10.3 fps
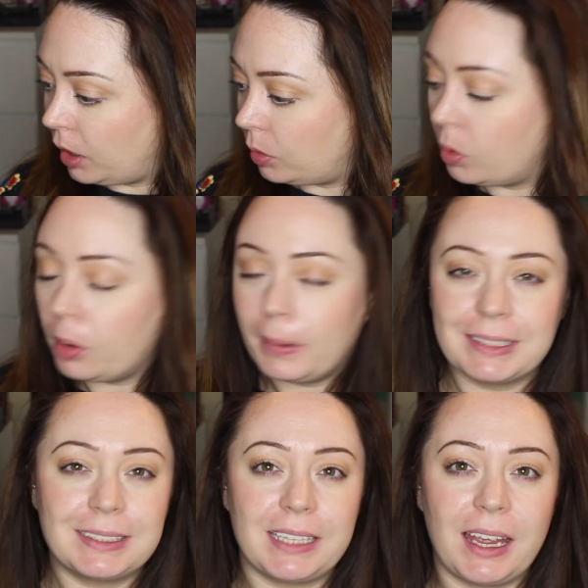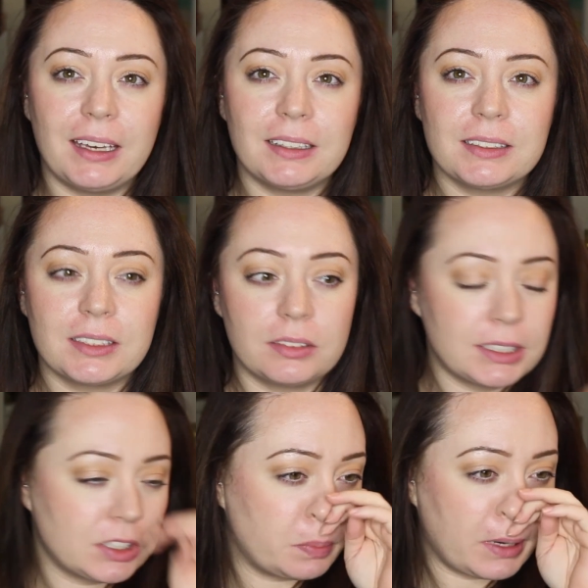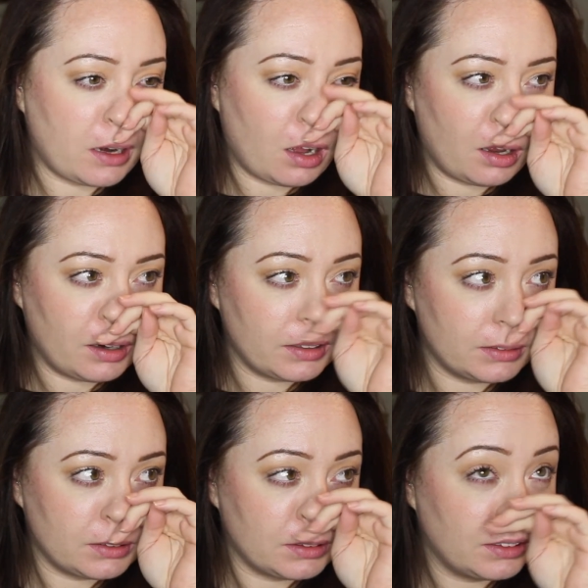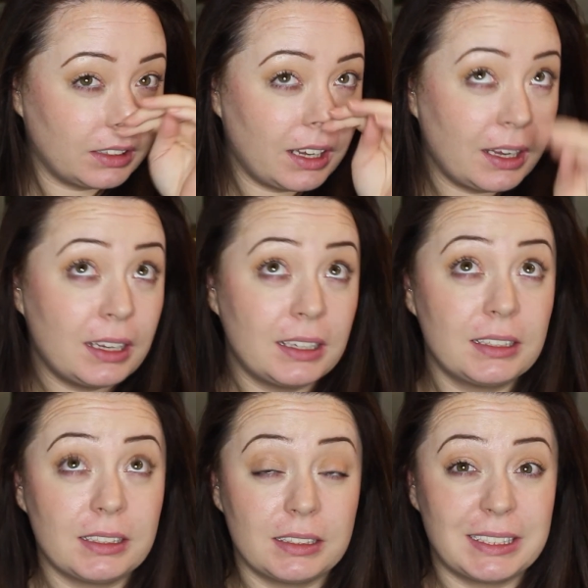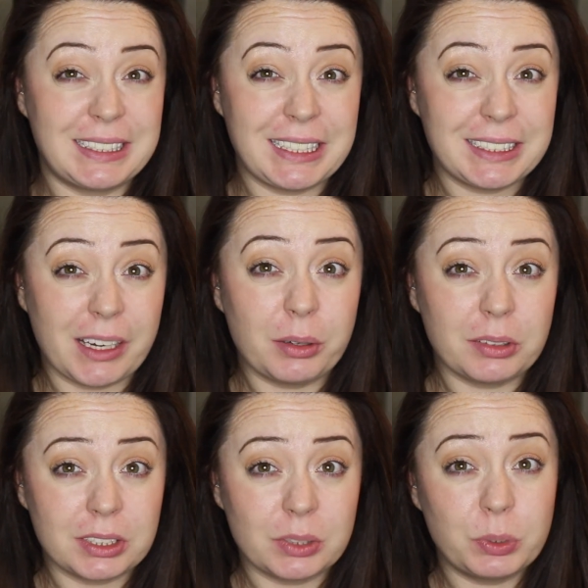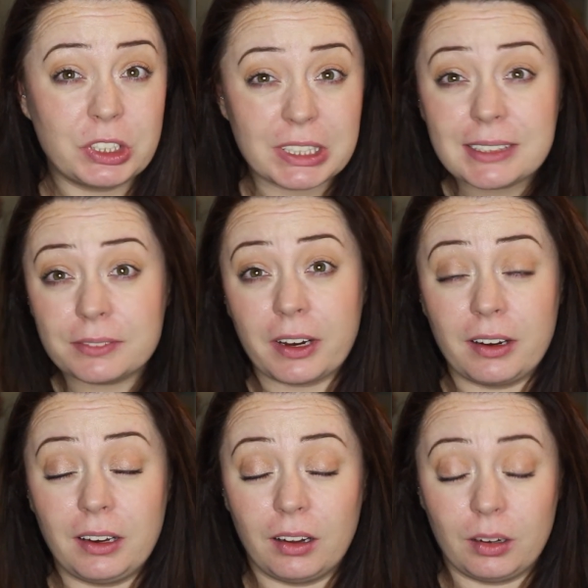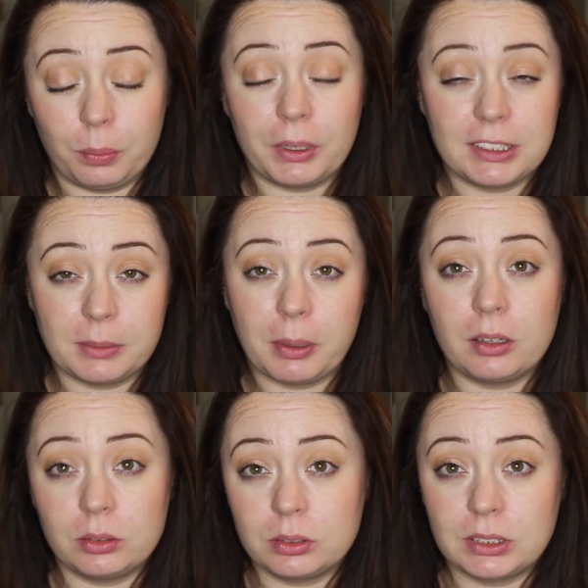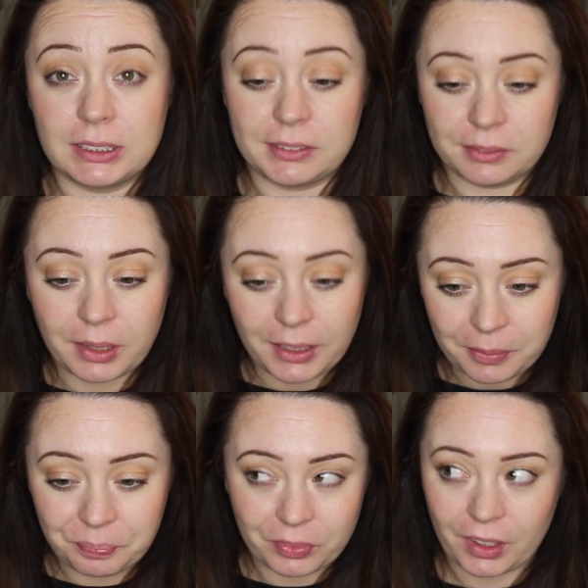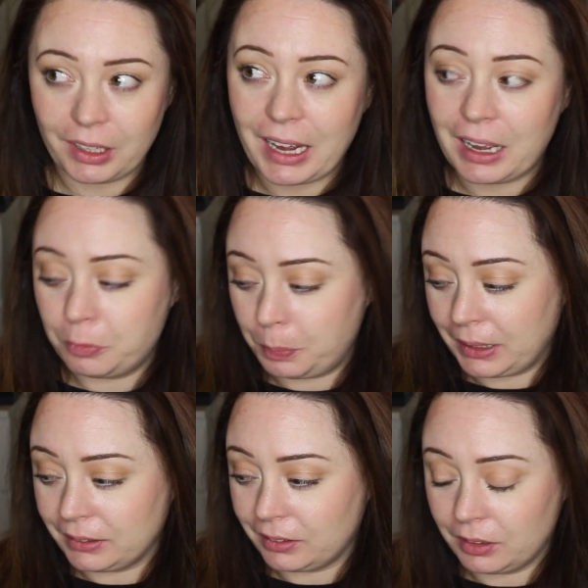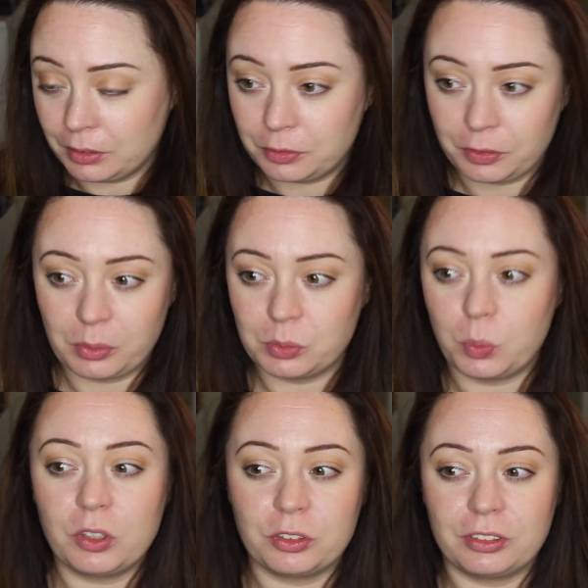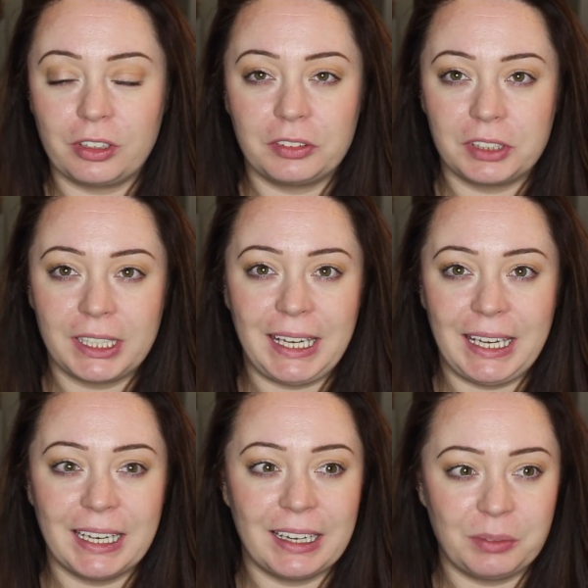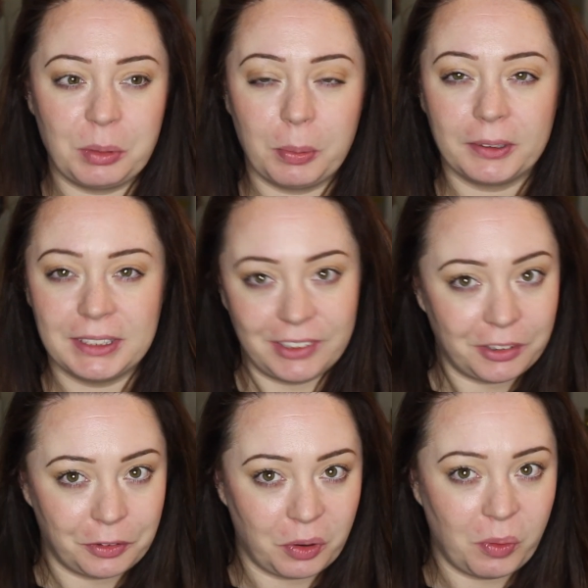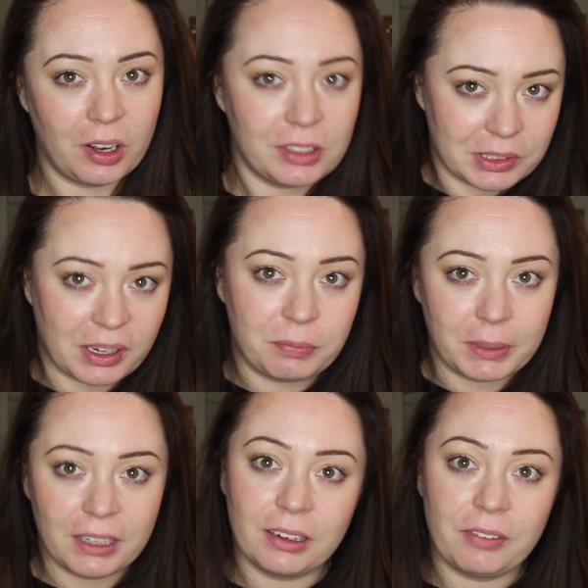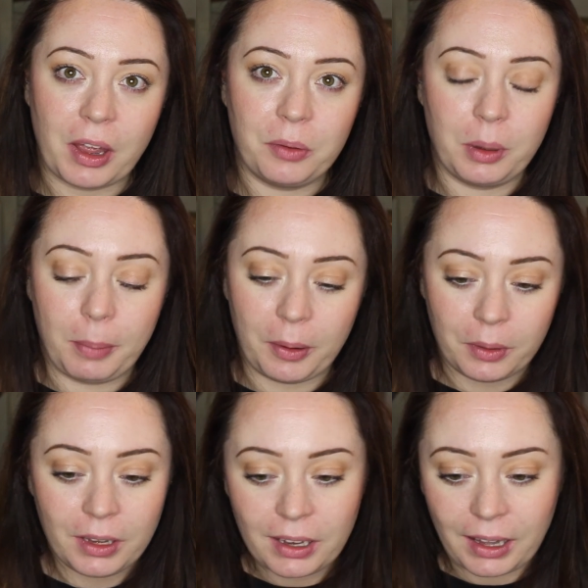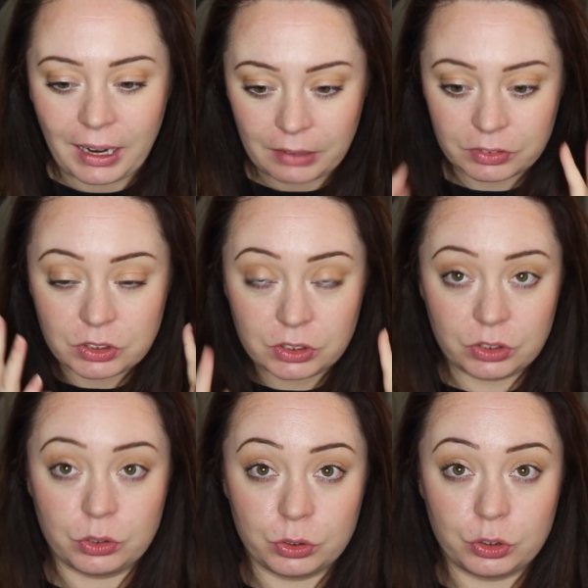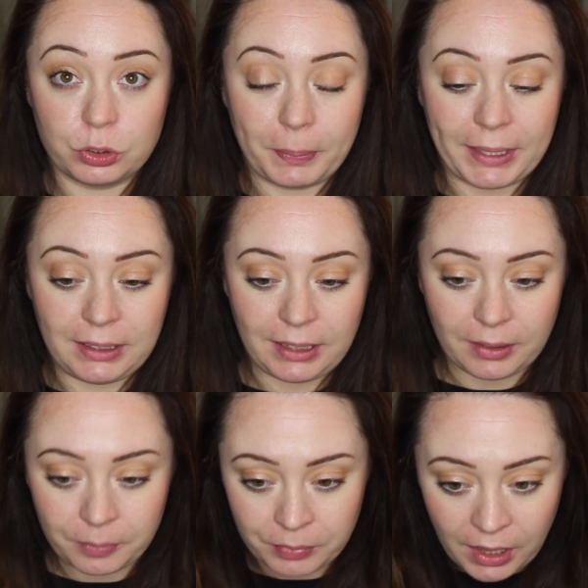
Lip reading: 10:15, so this has been on 6 hours, which isn't very long, but I suppose like I have been kind of, I was wandering around IKEA and brought the dog for a walk, so I have been kind of out and about and haven't touched up anything.